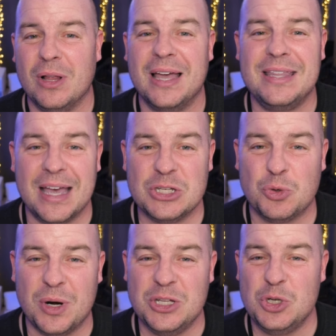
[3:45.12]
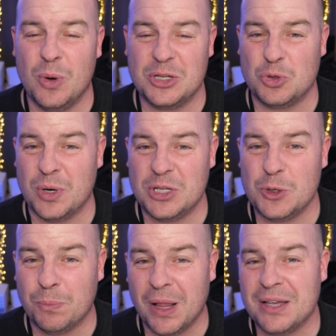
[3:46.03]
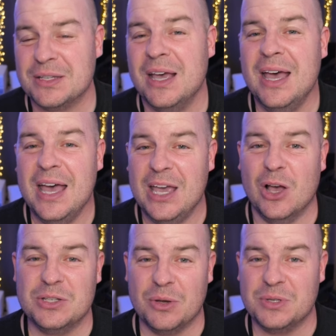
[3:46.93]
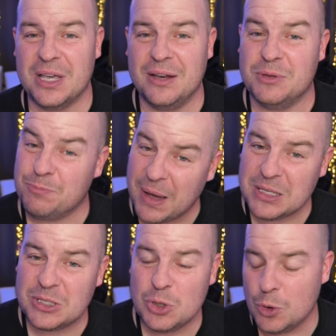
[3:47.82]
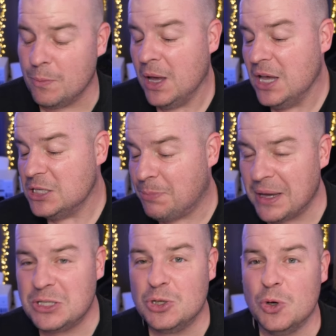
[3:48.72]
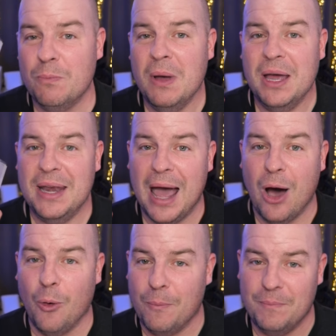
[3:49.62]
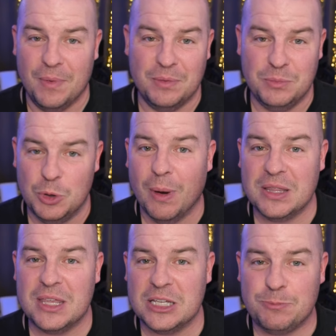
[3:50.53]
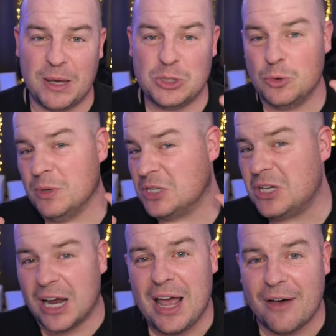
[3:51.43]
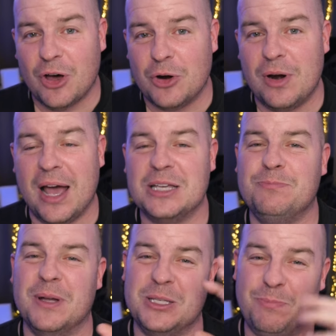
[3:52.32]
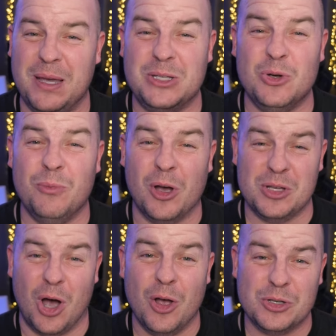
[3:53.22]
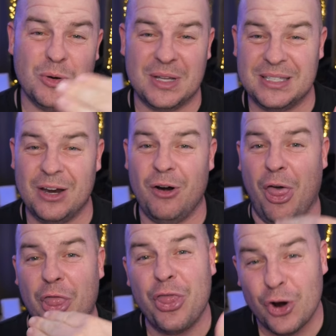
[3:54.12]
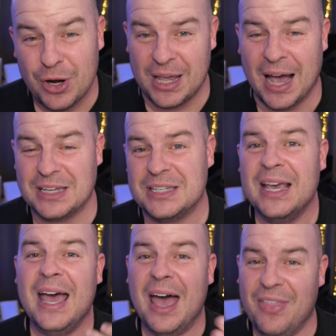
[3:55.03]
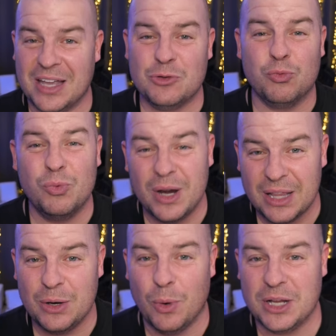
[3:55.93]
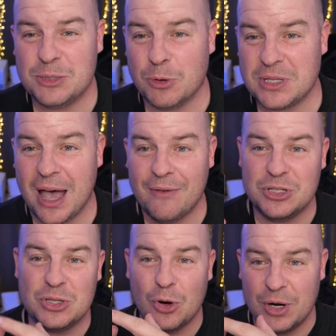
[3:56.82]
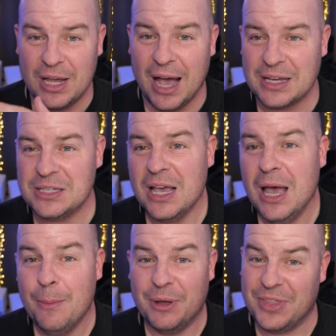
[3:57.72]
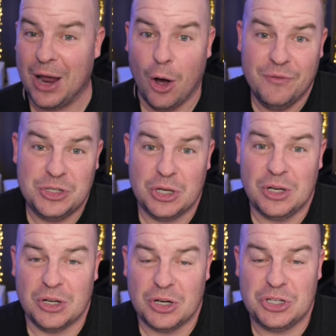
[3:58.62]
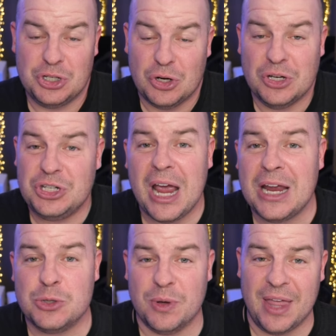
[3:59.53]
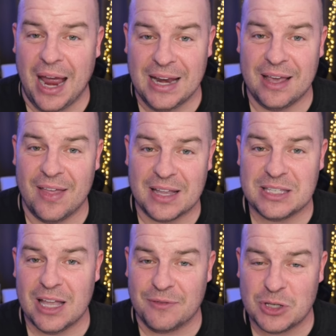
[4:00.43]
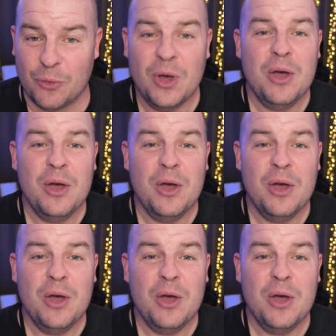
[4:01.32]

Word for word: like the S22, S22 Plus. He also said space zoom, space zoom. Now, you might think space zoom it's going to have 100x but space zoom was also considered at 30x and that's really what it's supposed to have is 30x but that obviously could, could change with any of that stuff so